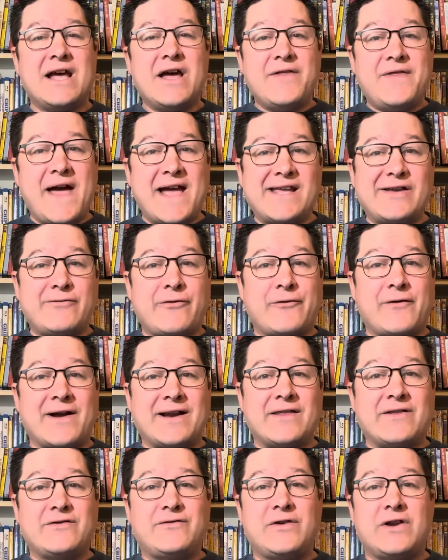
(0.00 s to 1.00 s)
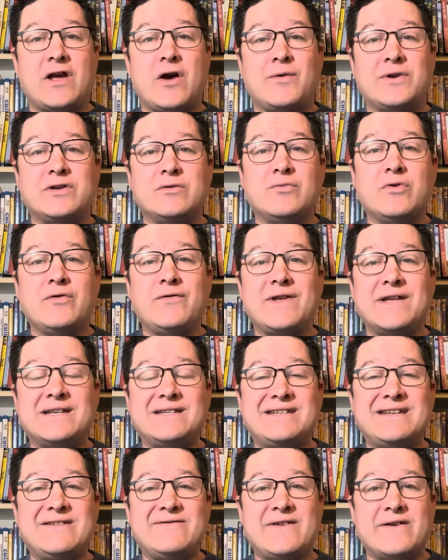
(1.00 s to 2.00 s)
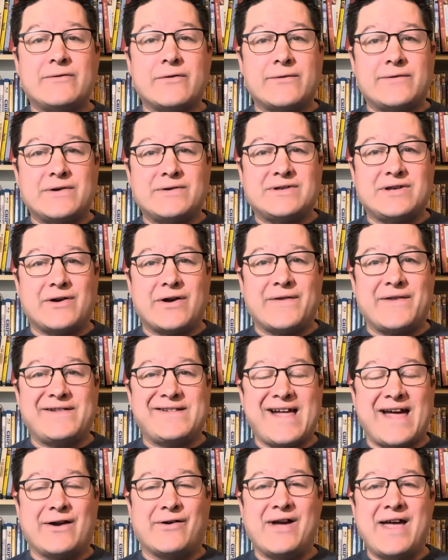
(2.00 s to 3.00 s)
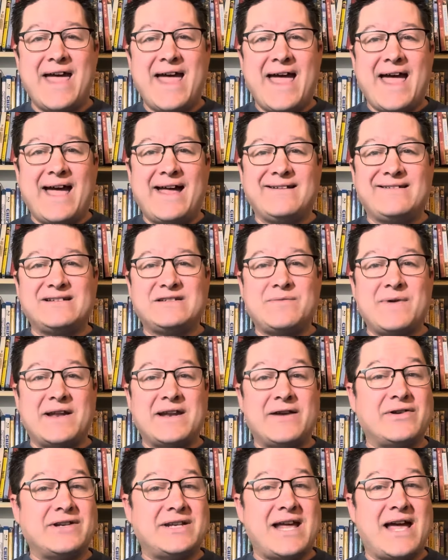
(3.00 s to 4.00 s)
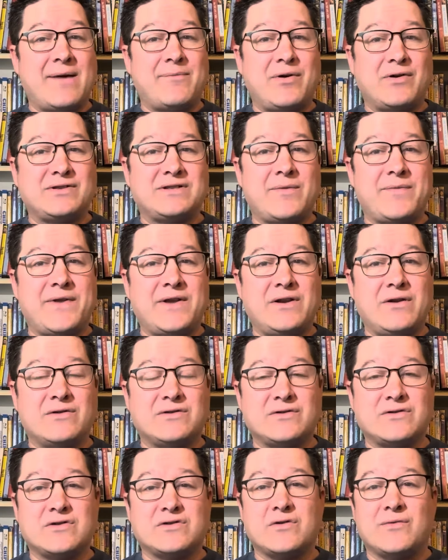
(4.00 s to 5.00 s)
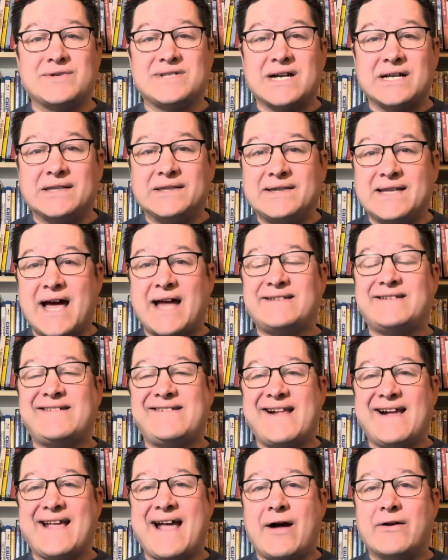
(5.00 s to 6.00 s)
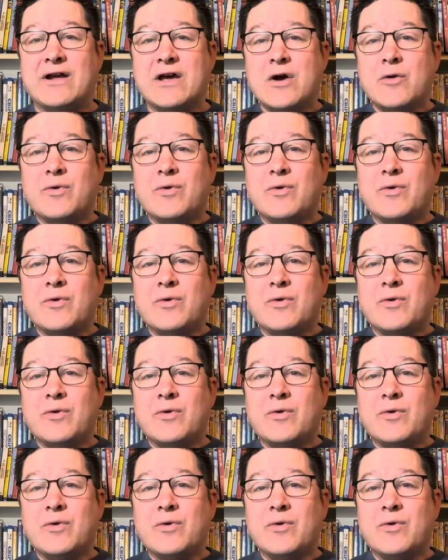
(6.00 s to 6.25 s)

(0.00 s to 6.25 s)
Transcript: Thank you for finding this video. We do movie and TV reviews here on the channel, and just about day I post something new. So there's always a lot to check out.